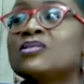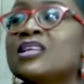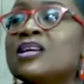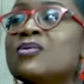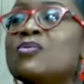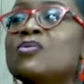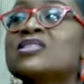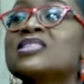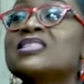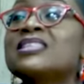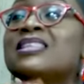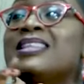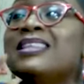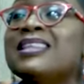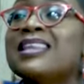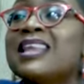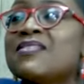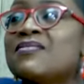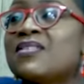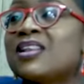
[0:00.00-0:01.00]
it was
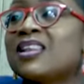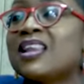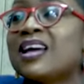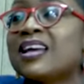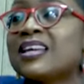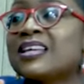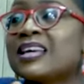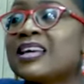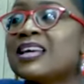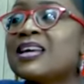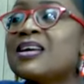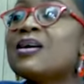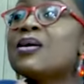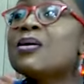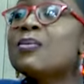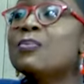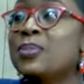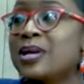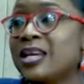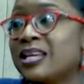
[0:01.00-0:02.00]
never like still
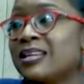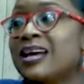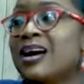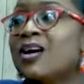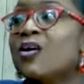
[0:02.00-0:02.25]
just being at